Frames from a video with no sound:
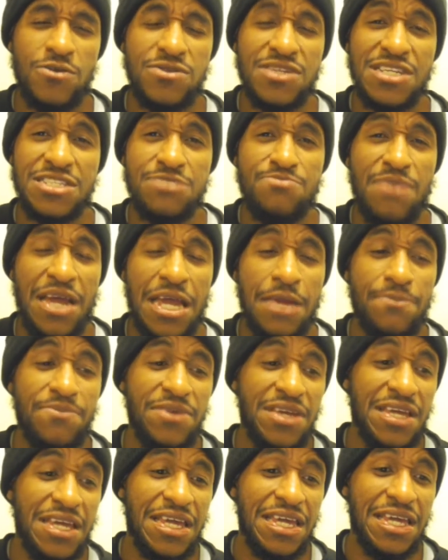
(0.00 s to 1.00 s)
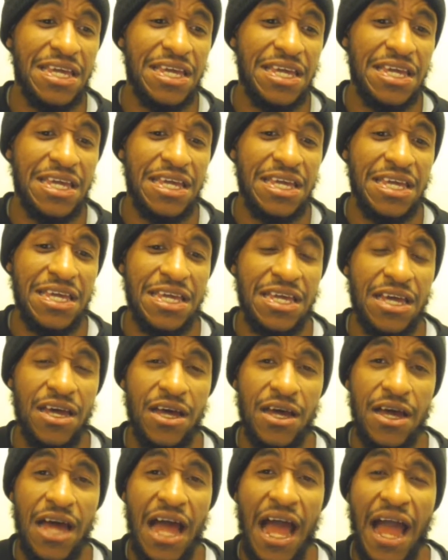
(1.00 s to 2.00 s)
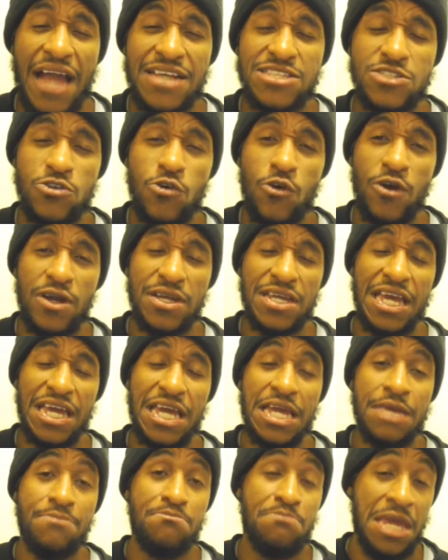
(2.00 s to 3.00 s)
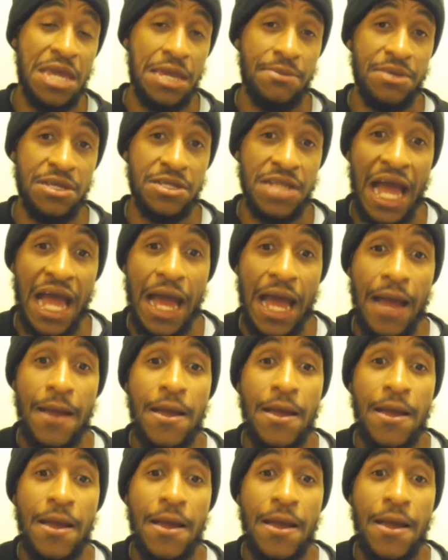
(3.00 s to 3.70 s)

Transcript: This may be a high-scoring game. Maybe not.